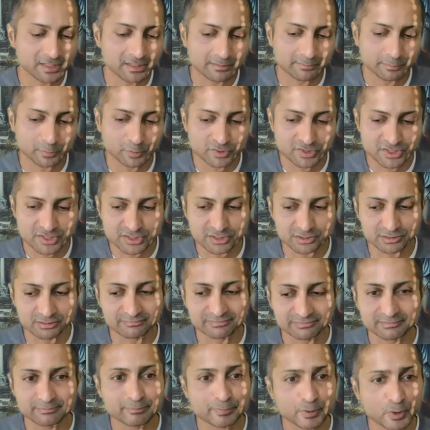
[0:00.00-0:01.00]
position
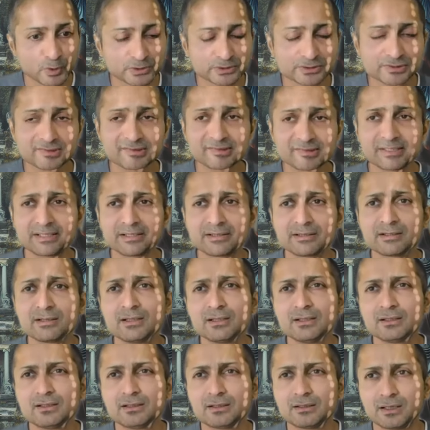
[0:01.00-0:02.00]
of importance there
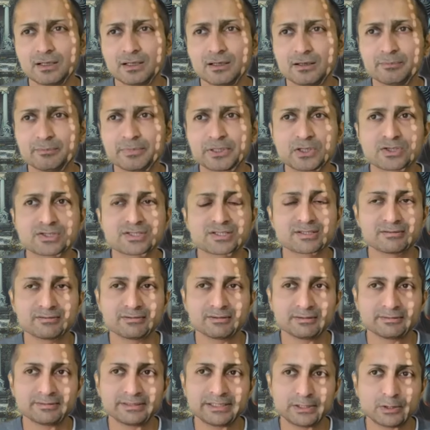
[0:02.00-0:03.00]
uh, because
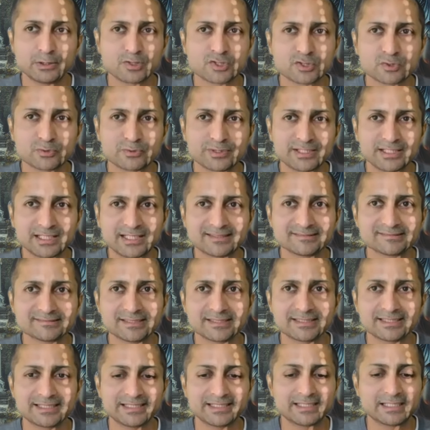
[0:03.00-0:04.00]
uh, they also realize
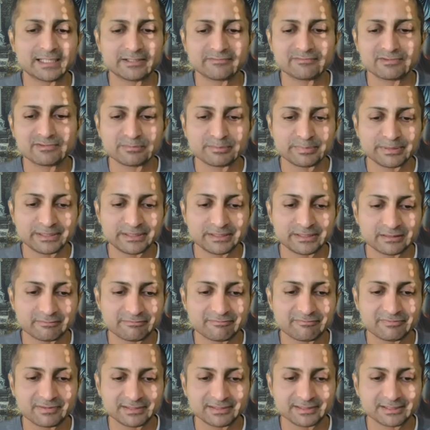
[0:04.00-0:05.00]
that AI will be a
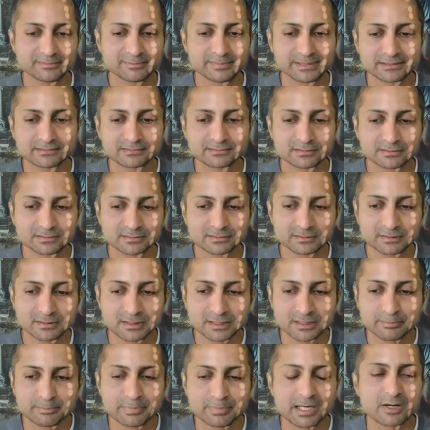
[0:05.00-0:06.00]
fundamental
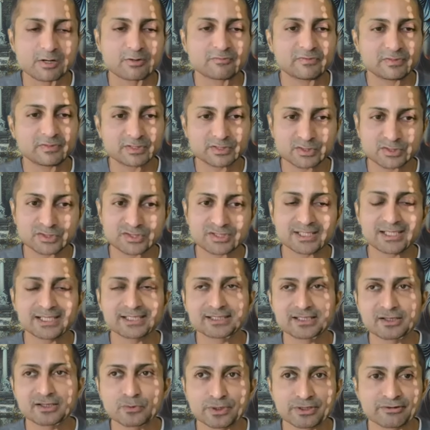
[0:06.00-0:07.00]
part of our
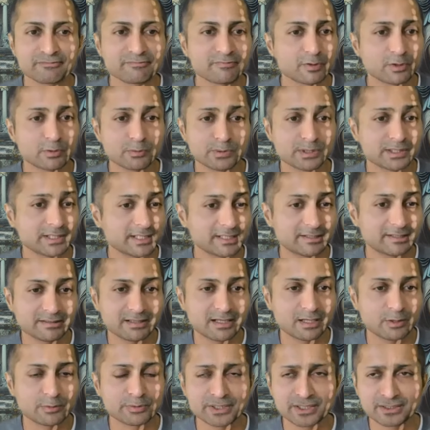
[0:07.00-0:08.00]
society going forward. And
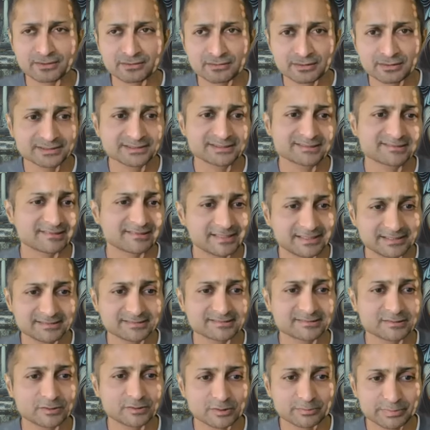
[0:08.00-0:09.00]
how can
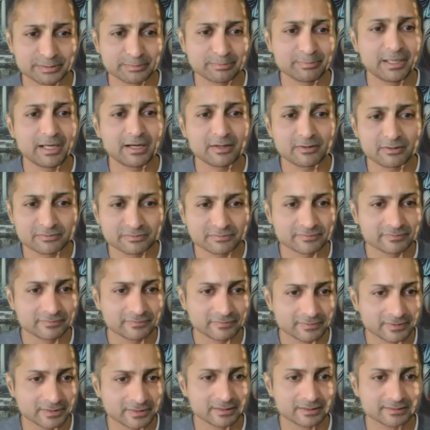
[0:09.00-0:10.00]
legislators not be part of
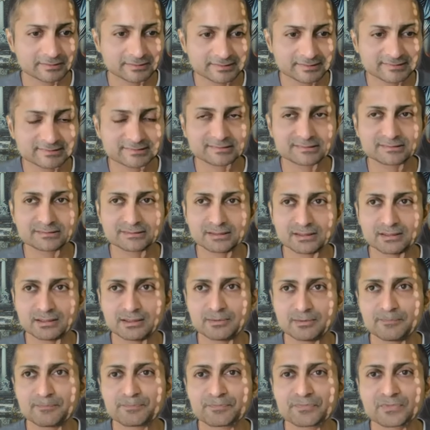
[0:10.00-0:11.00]
uh, this
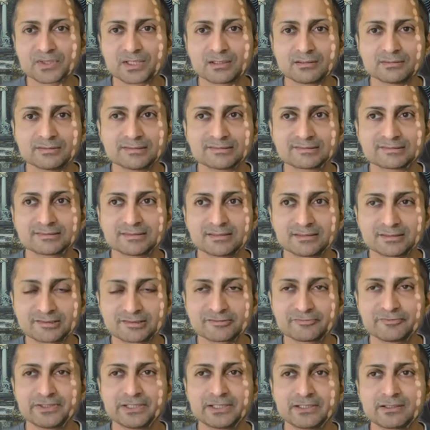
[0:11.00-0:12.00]
um, this
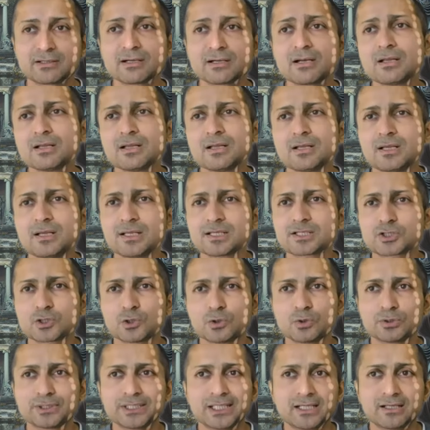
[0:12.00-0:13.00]
sphere?
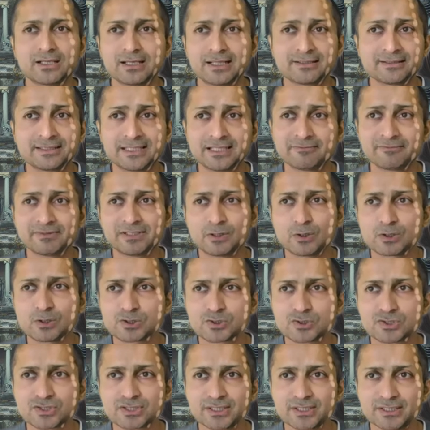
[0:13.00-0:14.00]
So yeah, and then we
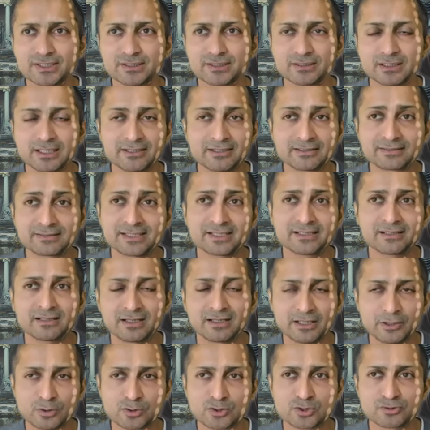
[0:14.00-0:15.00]
also see, I think
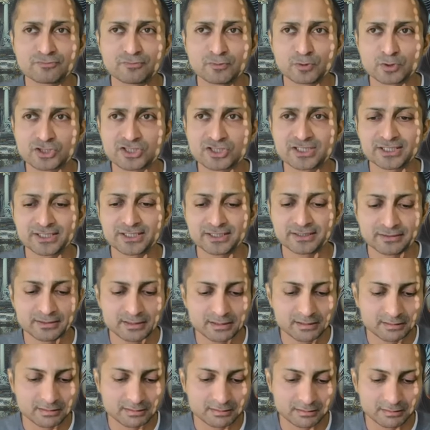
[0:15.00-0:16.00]
I also
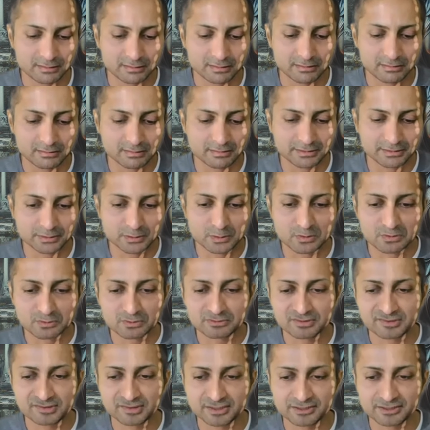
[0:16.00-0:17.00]
foresee, uh, you know,
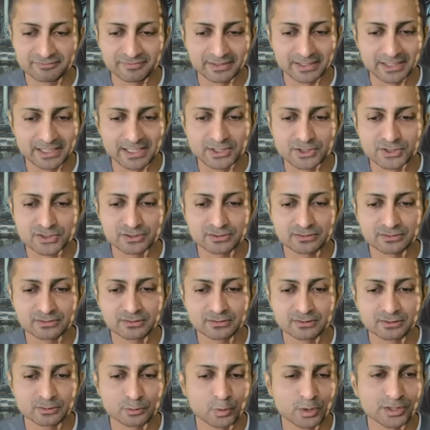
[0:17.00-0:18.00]

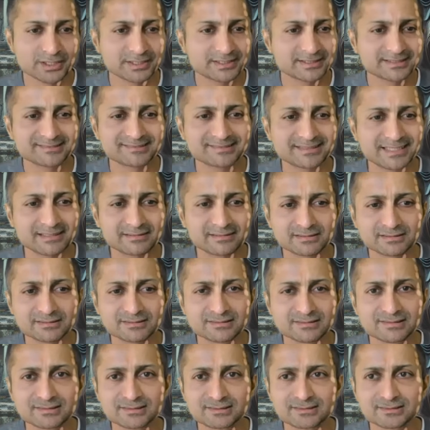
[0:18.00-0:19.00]
certification quality
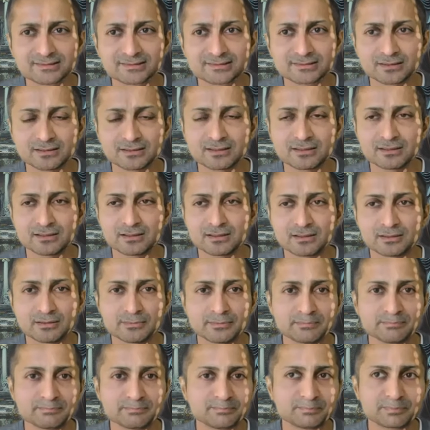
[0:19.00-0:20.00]
standards
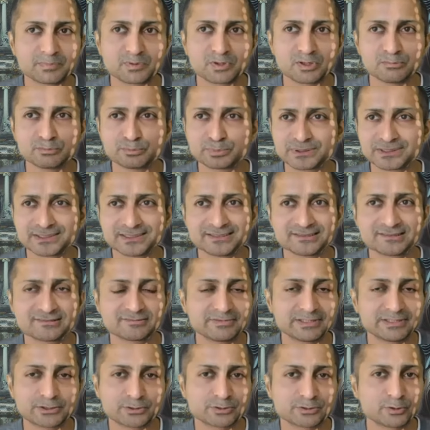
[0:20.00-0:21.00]
uh, companies
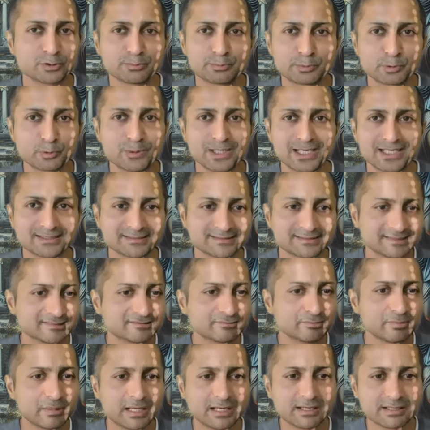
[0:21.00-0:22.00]
which, you know, provide
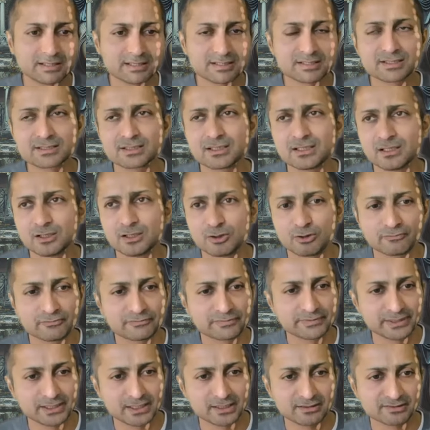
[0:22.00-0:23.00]
these marks
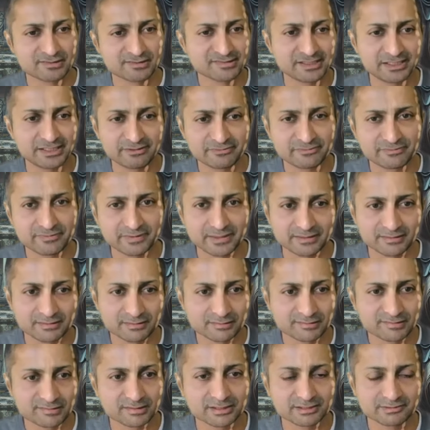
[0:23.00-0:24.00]
of, yeah, safe
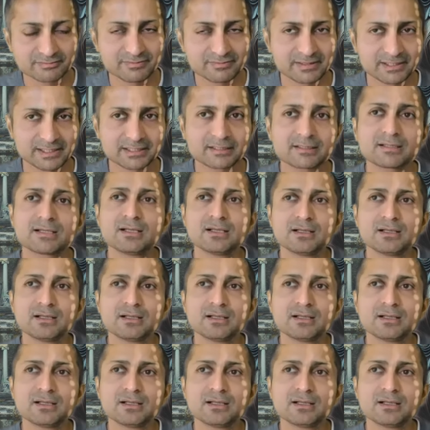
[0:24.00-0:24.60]
and certified.